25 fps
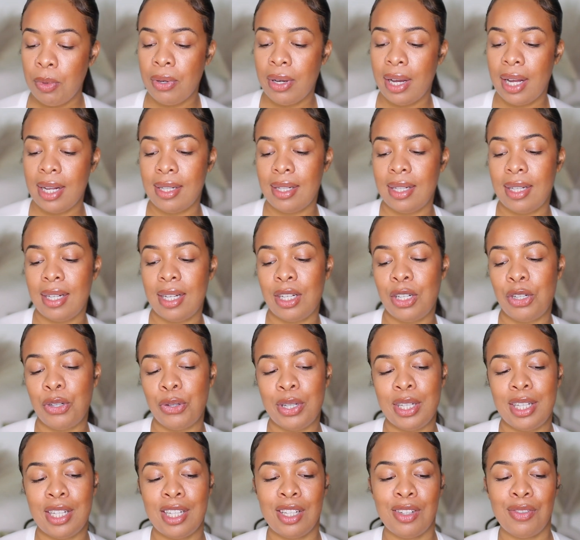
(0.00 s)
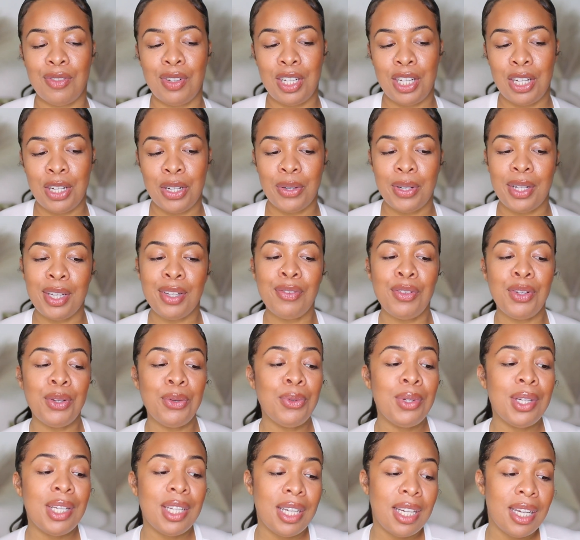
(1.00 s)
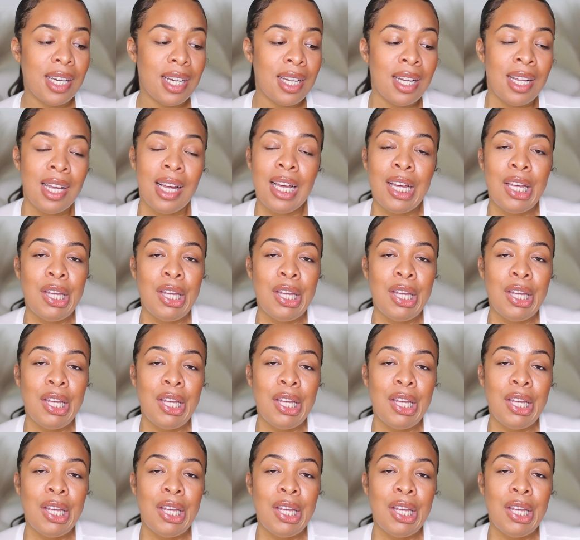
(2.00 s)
you guys did enjoy this video. If you did,